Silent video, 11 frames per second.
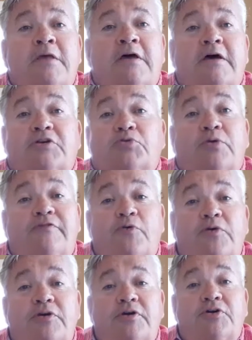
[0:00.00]
Uh,
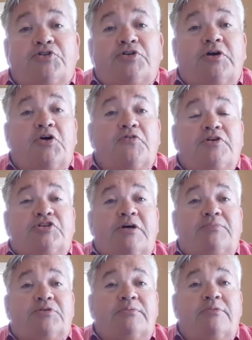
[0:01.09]
24 years ago this
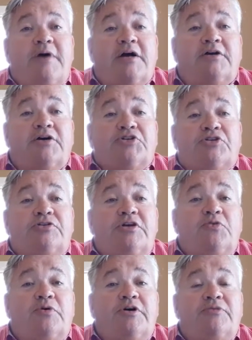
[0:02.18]
September, my cousin D.
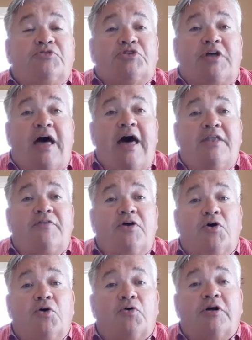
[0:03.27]
Williams died in the
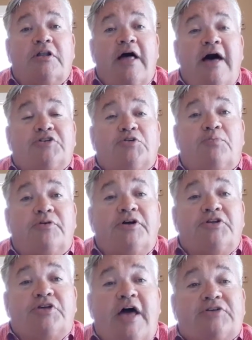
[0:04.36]
old Collage
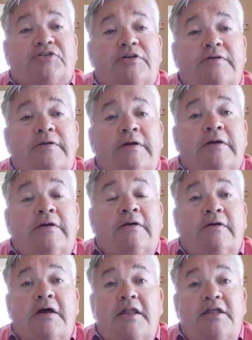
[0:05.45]
Bridge accident.
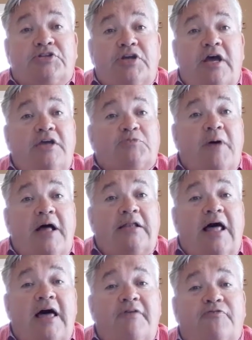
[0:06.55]
And it changed my
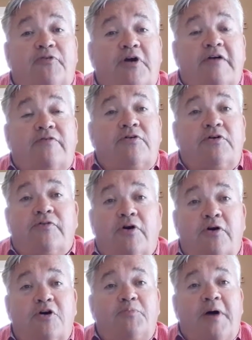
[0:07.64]
life forever. You've
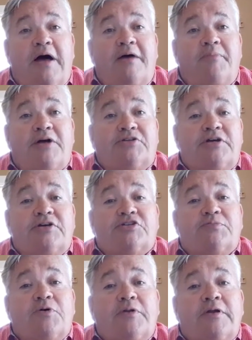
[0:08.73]
heard my, my
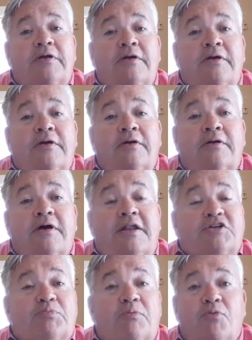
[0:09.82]
testimony. At
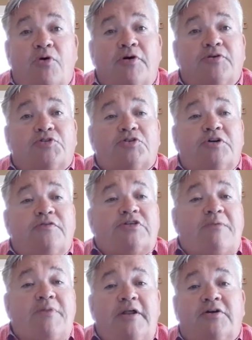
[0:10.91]
his memorial service,
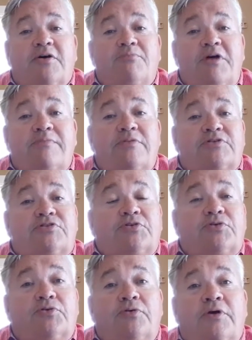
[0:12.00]
I made a commitment
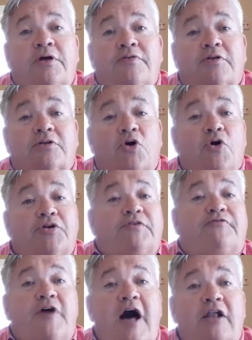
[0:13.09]
to the Lord to
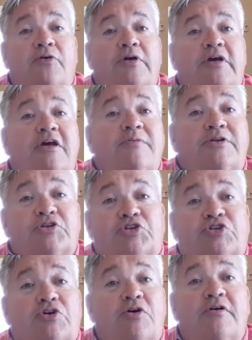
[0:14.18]
follow him and to
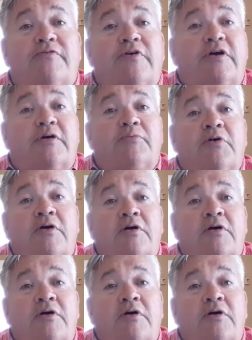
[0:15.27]
serve him